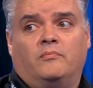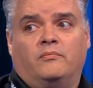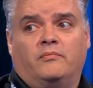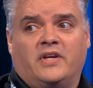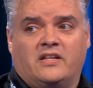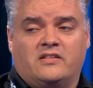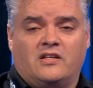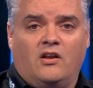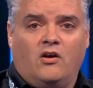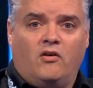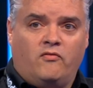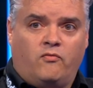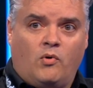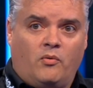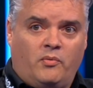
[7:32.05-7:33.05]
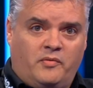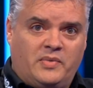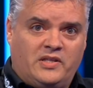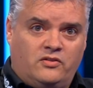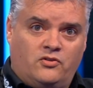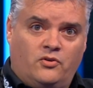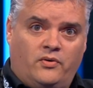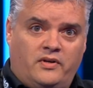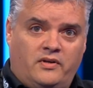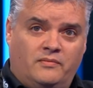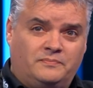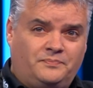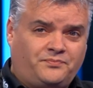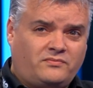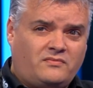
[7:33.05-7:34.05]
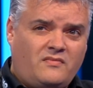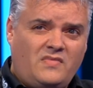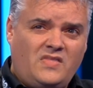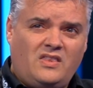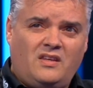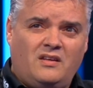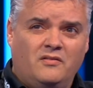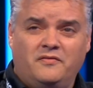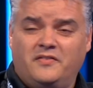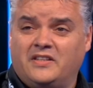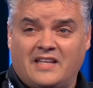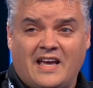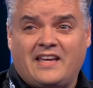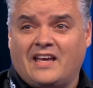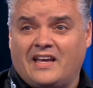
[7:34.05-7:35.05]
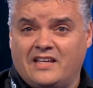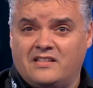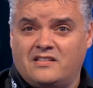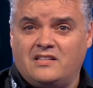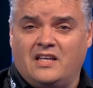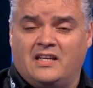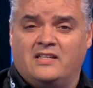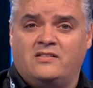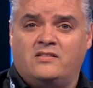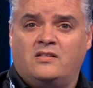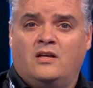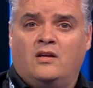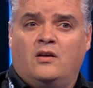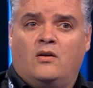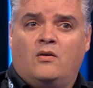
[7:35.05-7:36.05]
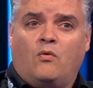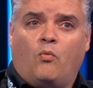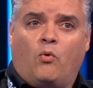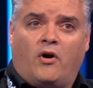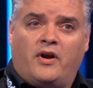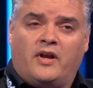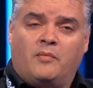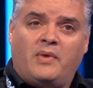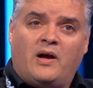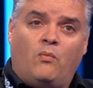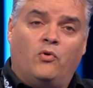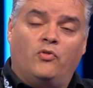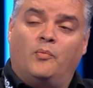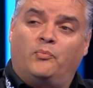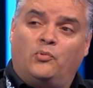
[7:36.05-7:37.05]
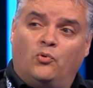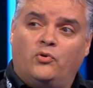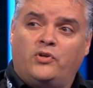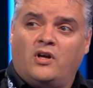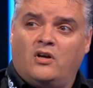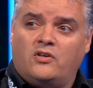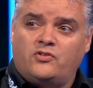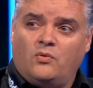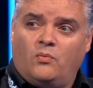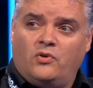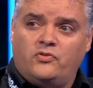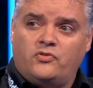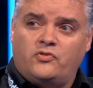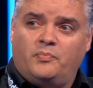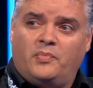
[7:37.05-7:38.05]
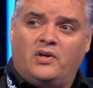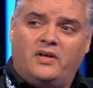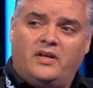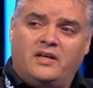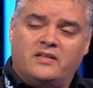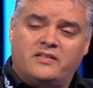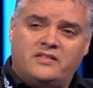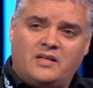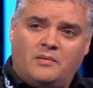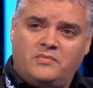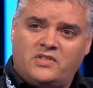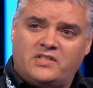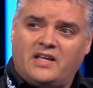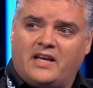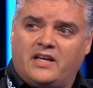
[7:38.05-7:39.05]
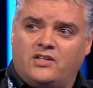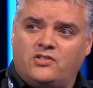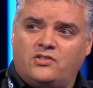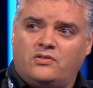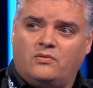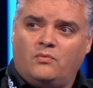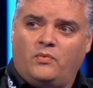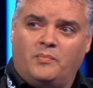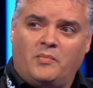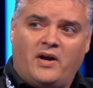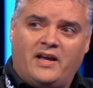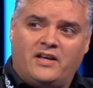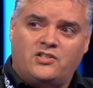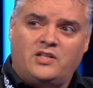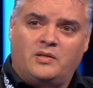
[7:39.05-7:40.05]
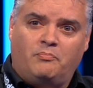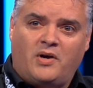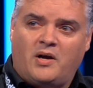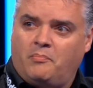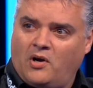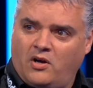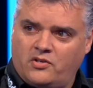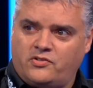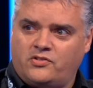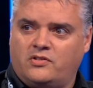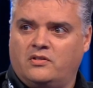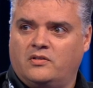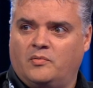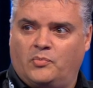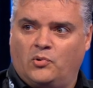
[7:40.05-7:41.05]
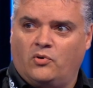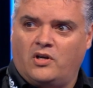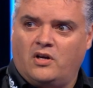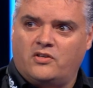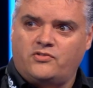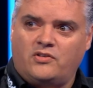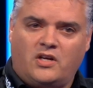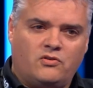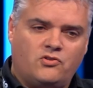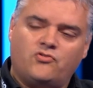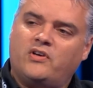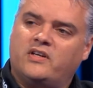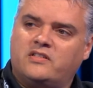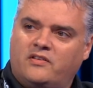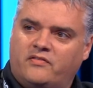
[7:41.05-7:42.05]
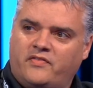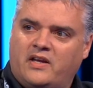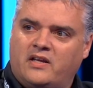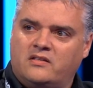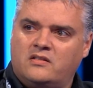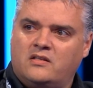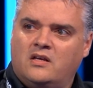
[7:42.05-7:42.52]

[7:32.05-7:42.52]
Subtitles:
Because a lot of what we've been doing for decades is worrying about what the broadcaster wants, but at some stage we might actually bypass the broadcaster and go straight to the fans.